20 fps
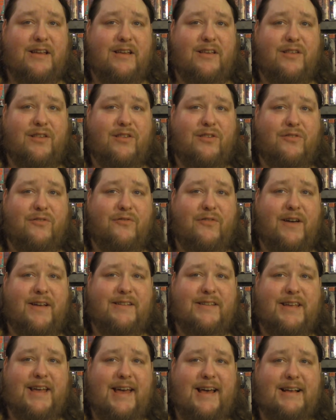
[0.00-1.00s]
is
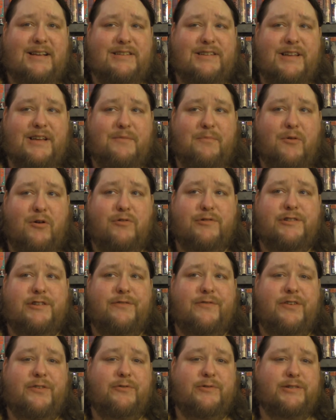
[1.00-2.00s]
fantastic. Most
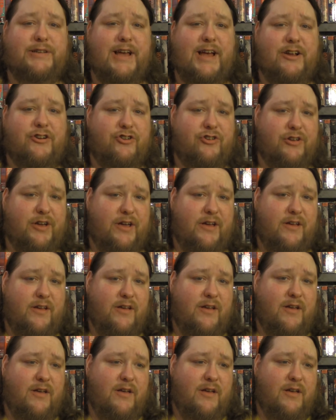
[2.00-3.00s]
of it was actually,
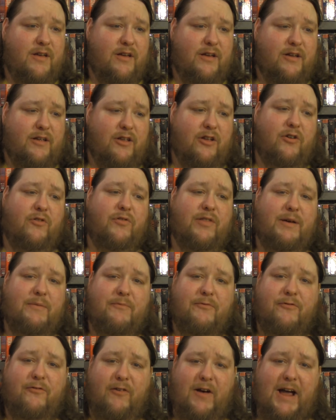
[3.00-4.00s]
you know,
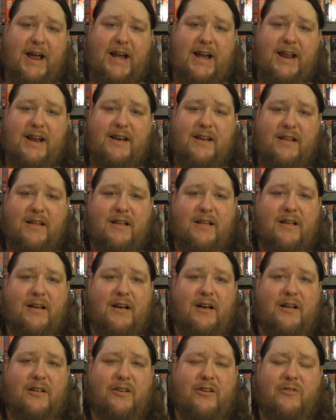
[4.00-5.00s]
them fighting.
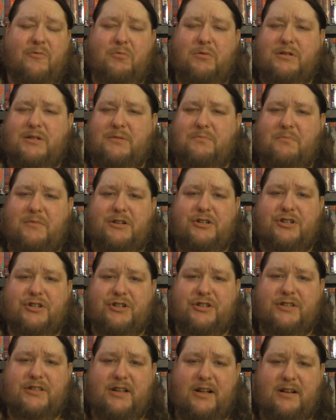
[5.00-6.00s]
There wasn't
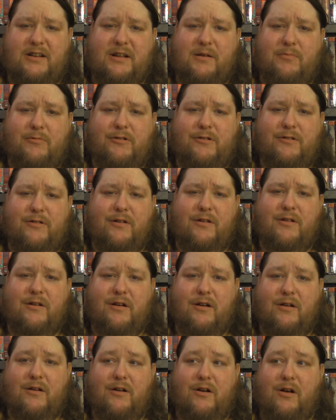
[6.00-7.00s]
much stunt double
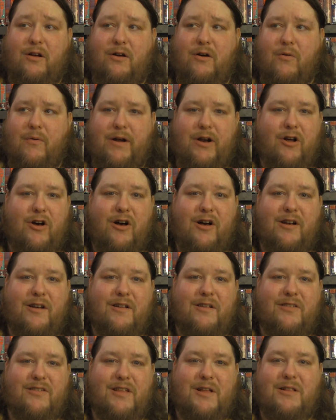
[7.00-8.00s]
going on,
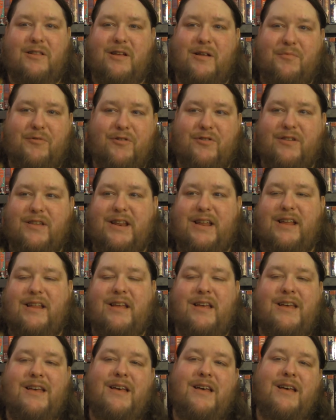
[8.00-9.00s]
stunt doubles in it.
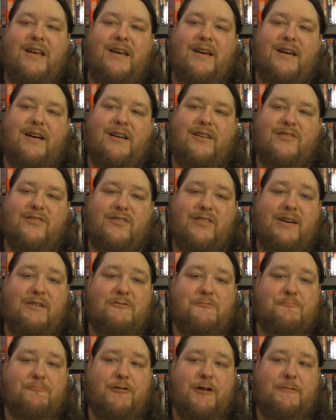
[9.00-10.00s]
So that
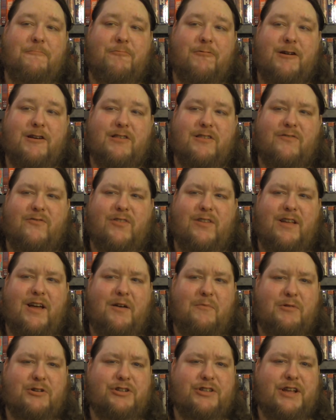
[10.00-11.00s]
was pretty impressive in
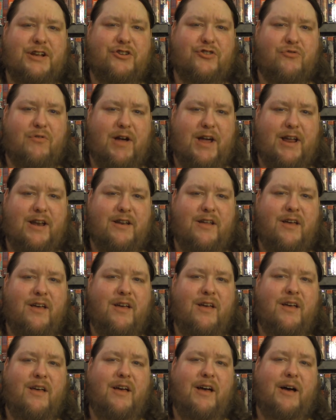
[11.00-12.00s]
how much they trained.
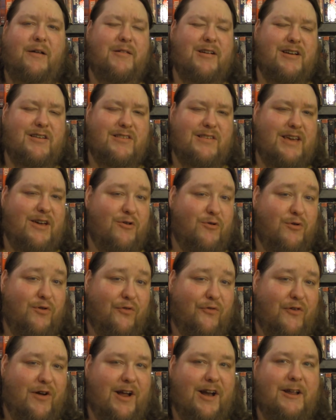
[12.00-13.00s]
I'm not going to say
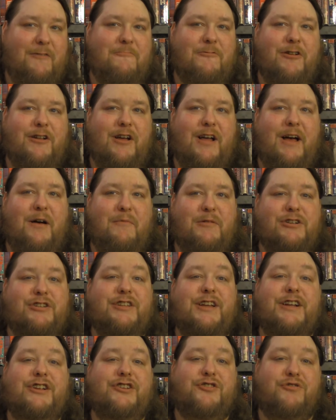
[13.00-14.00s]
who's fighting, but how
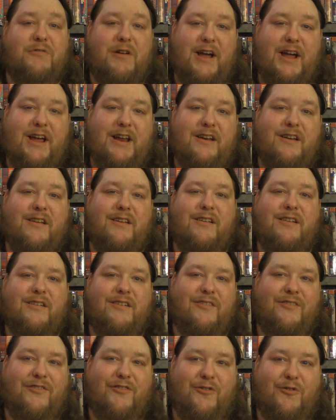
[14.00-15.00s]
much they train
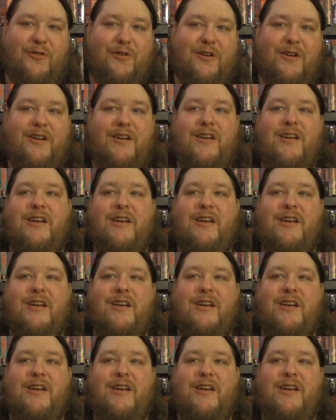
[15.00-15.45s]
for